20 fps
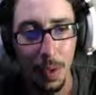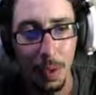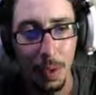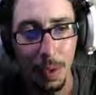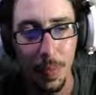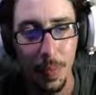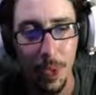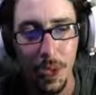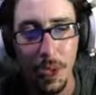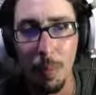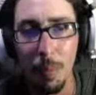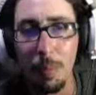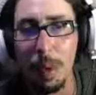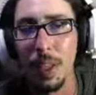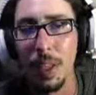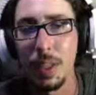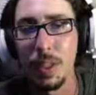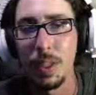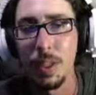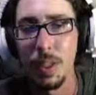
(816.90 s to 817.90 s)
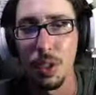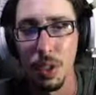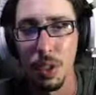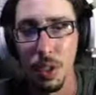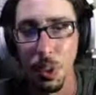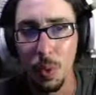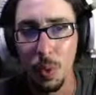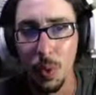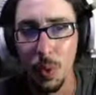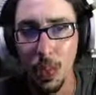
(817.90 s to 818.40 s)
company that's
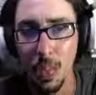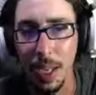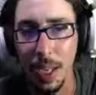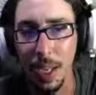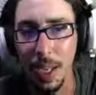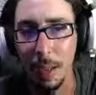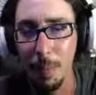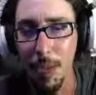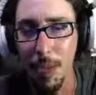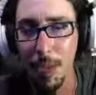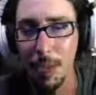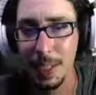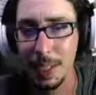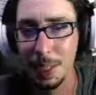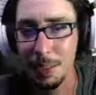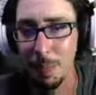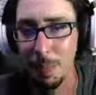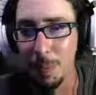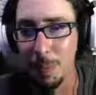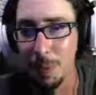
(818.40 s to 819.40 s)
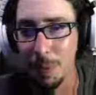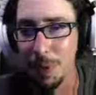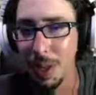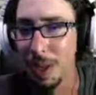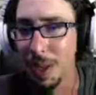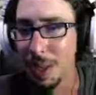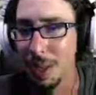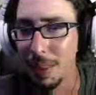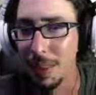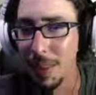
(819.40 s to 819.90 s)
controlling the game has
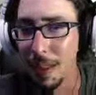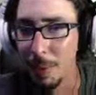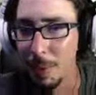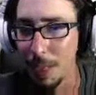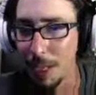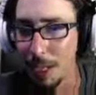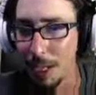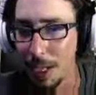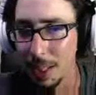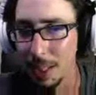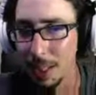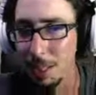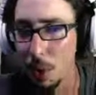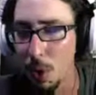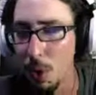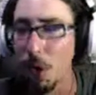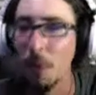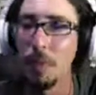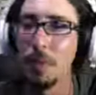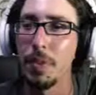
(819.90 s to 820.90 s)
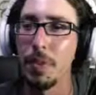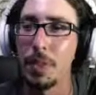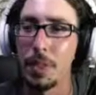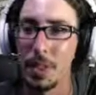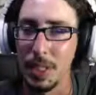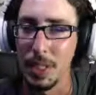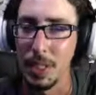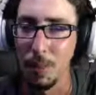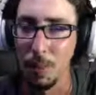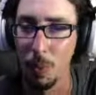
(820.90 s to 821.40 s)
blocked them and kicked them off of the
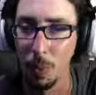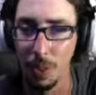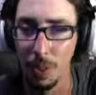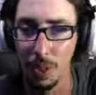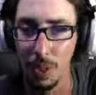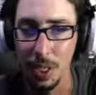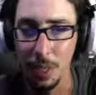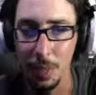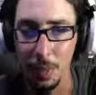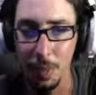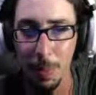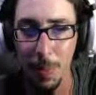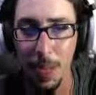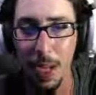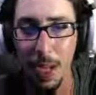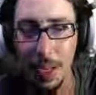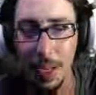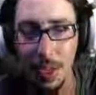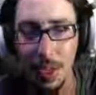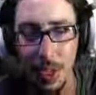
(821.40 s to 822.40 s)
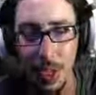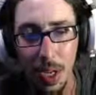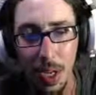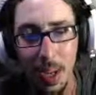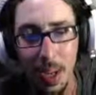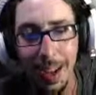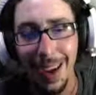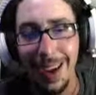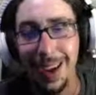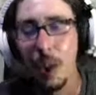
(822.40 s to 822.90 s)
Steam Workshop's page.
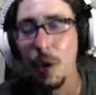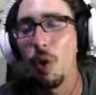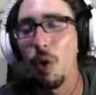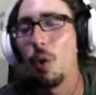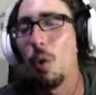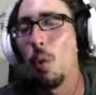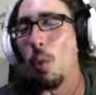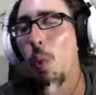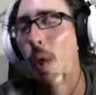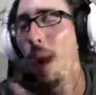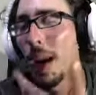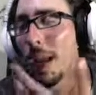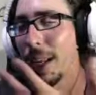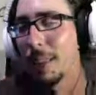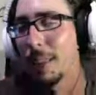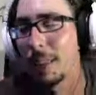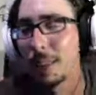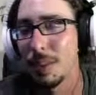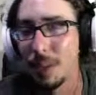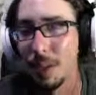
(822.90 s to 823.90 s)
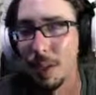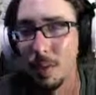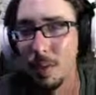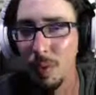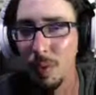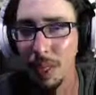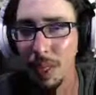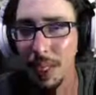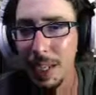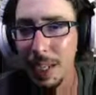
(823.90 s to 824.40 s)
I don't know why it's
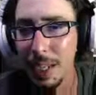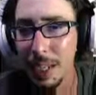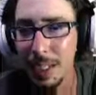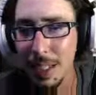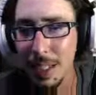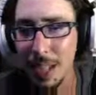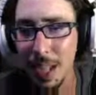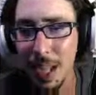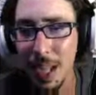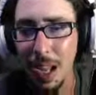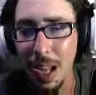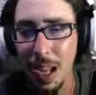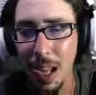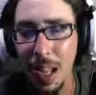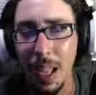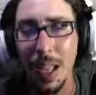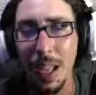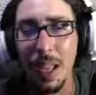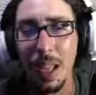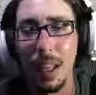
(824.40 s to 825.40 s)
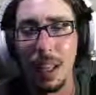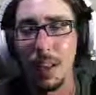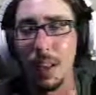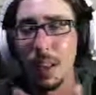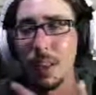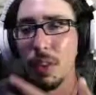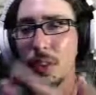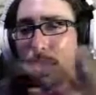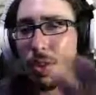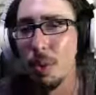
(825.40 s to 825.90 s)
re-released.
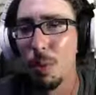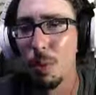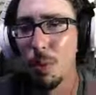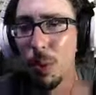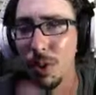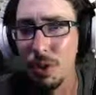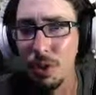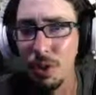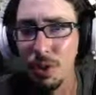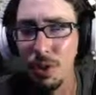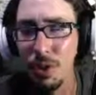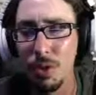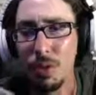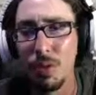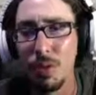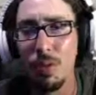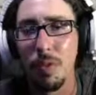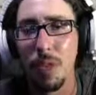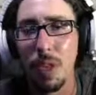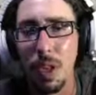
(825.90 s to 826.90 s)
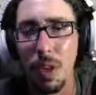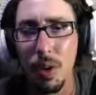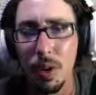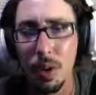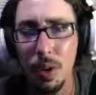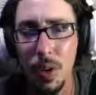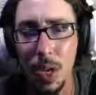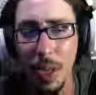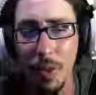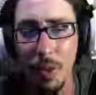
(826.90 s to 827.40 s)
Like, there's no pictures, there's no videos,
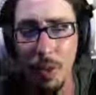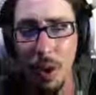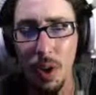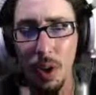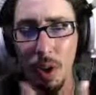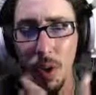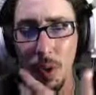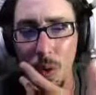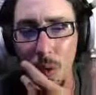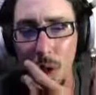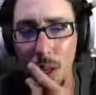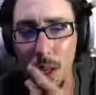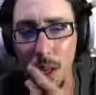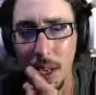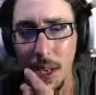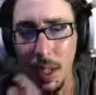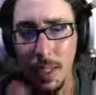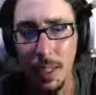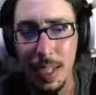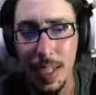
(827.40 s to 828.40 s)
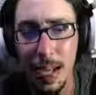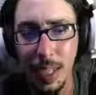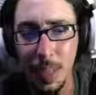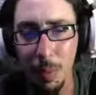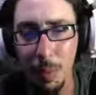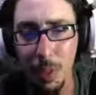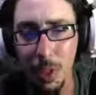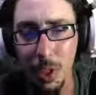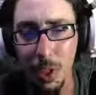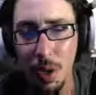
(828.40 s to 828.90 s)
so I don't know exactly
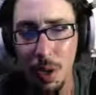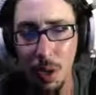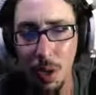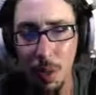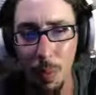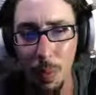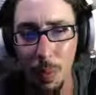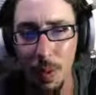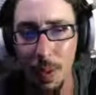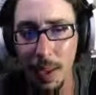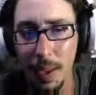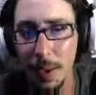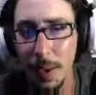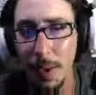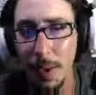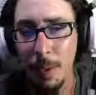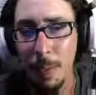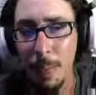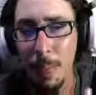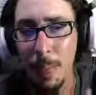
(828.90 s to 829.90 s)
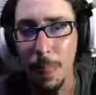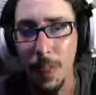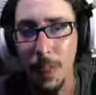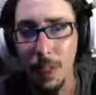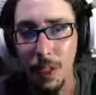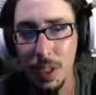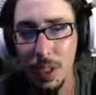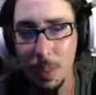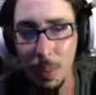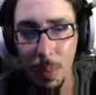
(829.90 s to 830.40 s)
what's going on with it. There's
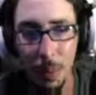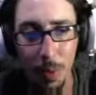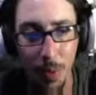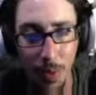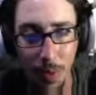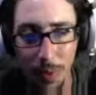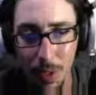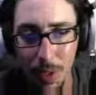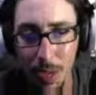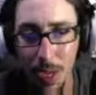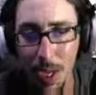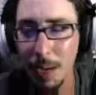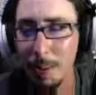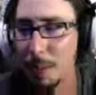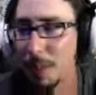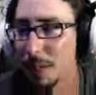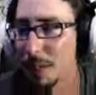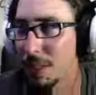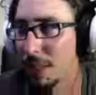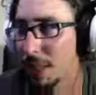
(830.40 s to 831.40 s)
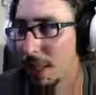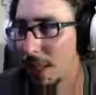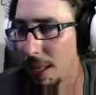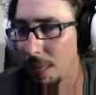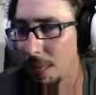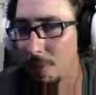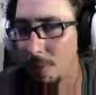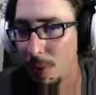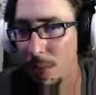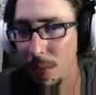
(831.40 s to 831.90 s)
a couple comments in that
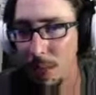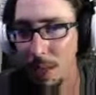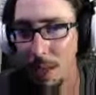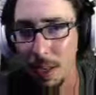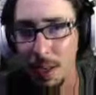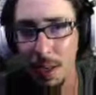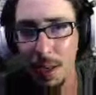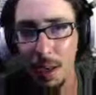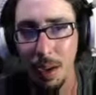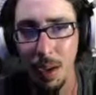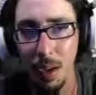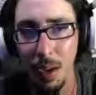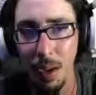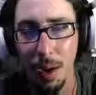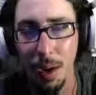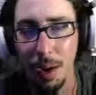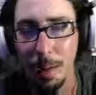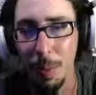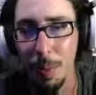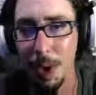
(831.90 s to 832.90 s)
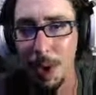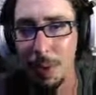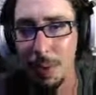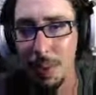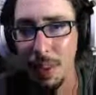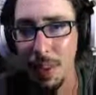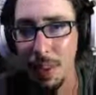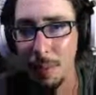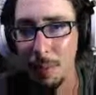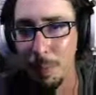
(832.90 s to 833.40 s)
thread about
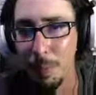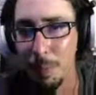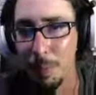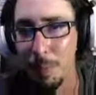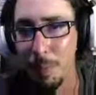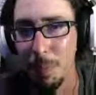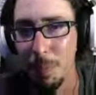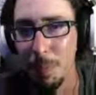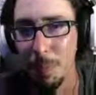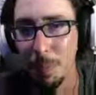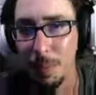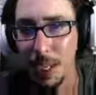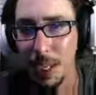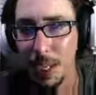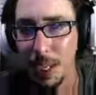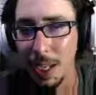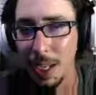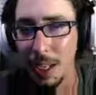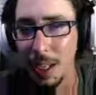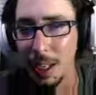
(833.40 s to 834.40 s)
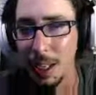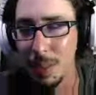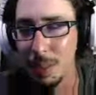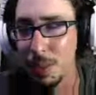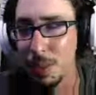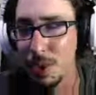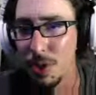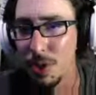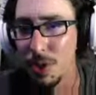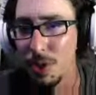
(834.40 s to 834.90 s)
them kicking this
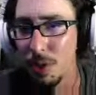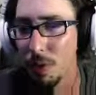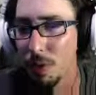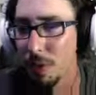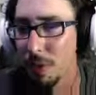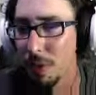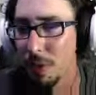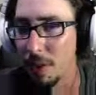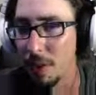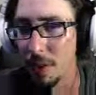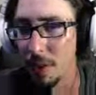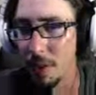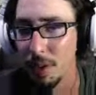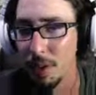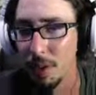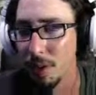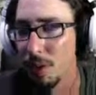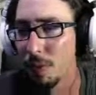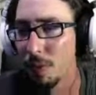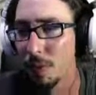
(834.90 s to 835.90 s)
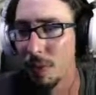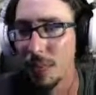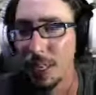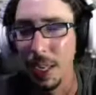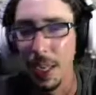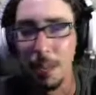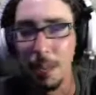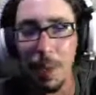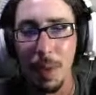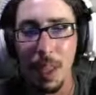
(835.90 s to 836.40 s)
person off of the
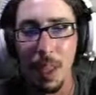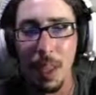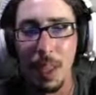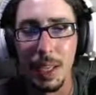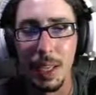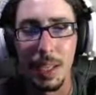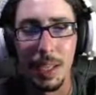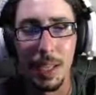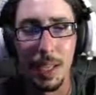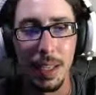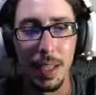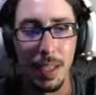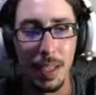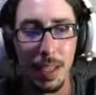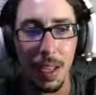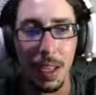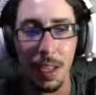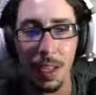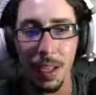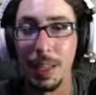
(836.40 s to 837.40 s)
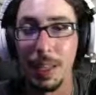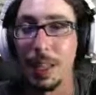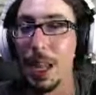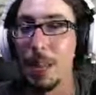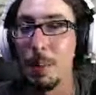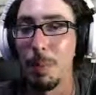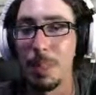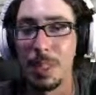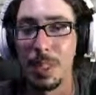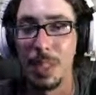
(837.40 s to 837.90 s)
game that says that the
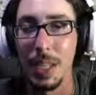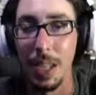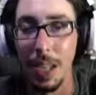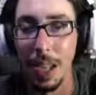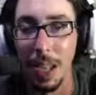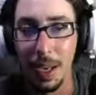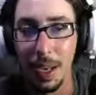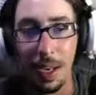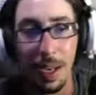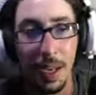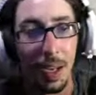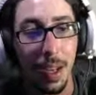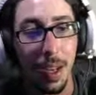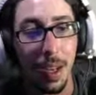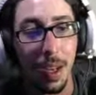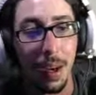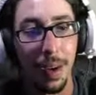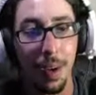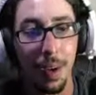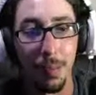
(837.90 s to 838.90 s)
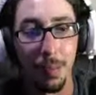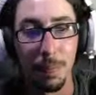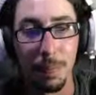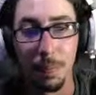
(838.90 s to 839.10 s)
game is dead. It